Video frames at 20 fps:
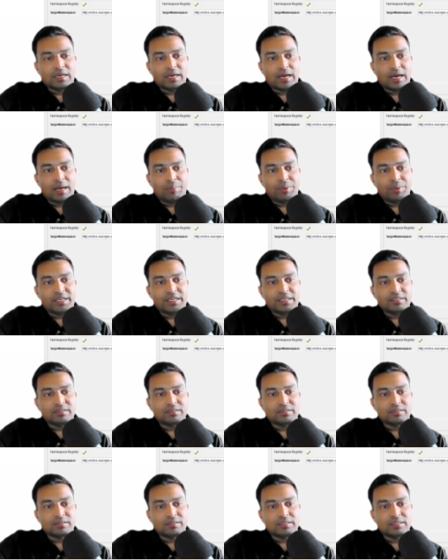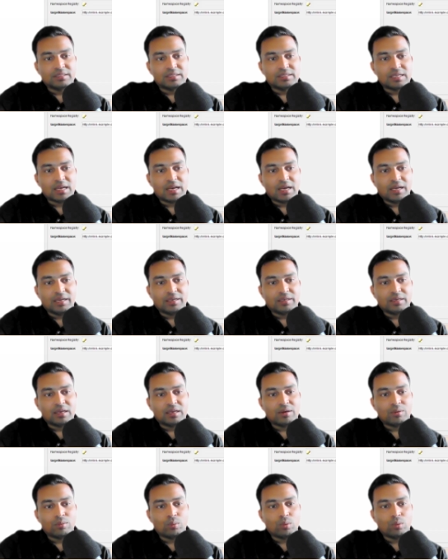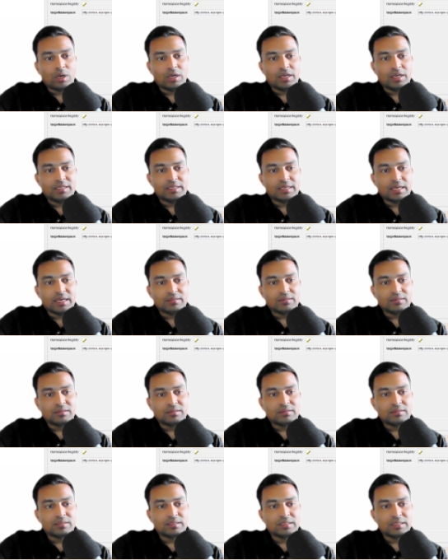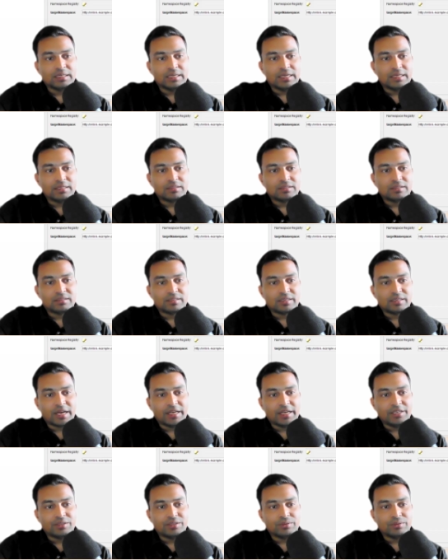application design, what it does. let's try